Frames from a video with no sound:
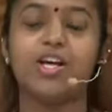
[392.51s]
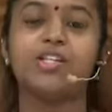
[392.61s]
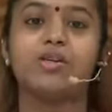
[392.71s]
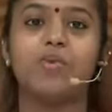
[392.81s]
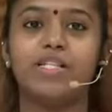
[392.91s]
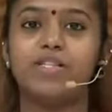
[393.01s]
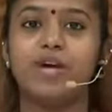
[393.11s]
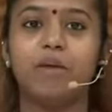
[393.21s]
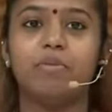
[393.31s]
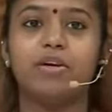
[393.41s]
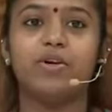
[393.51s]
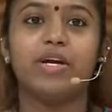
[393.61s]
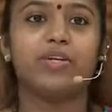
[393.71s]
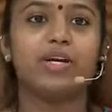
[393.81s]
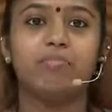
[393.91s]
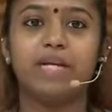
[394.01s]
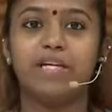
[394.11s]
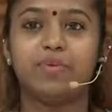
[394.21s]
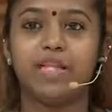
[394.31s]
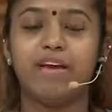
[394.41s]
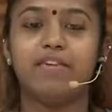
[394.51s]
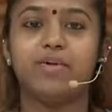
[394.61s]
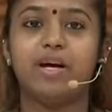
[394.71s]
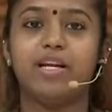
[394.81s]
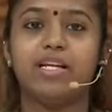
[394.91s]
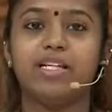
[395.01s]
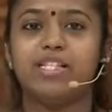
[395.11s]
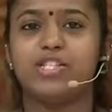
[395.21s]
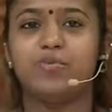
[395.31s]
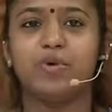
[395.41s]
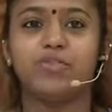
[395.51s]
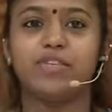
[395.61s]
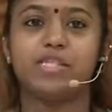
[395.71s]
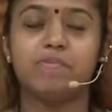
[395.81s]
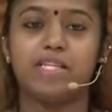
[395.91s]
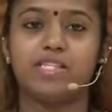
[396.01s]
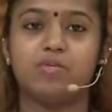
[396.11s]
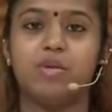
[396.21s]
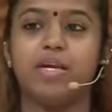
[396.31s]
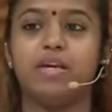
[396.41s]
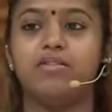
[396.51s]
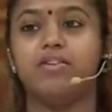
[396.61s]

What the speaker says: So once you come here, you get to complete with everyone, and it's such a beautiful space to be in.